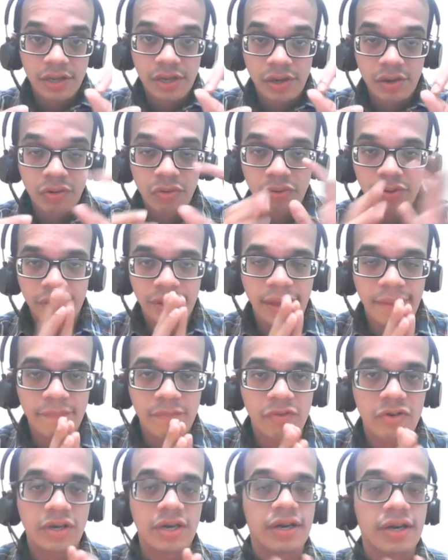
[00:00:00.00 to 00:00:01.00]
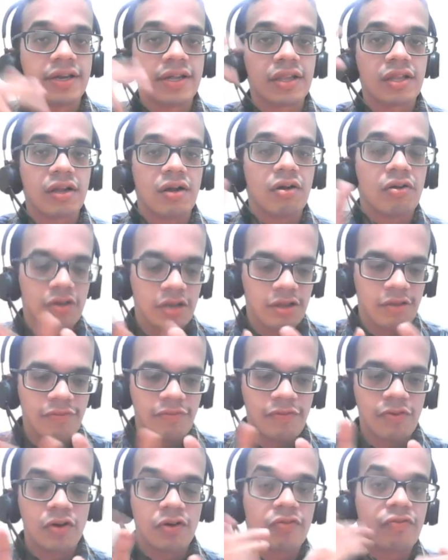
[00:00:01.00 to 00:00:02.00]
give them the discounts
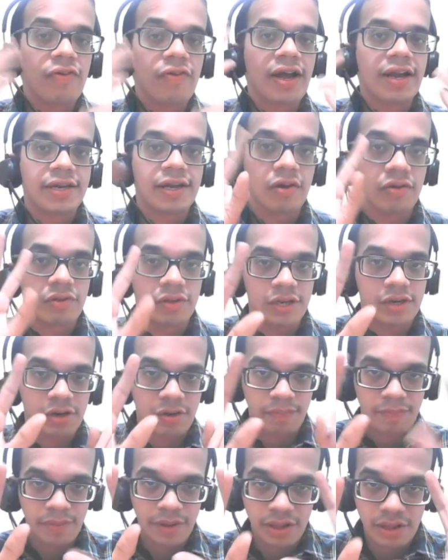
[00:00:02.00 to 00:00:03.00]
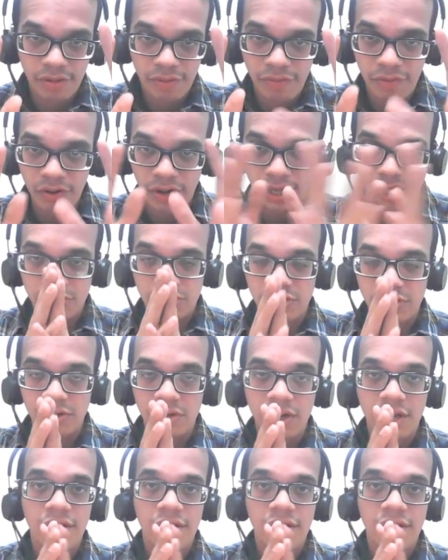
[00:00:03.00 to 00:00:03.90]
for 5000 rupees for extra,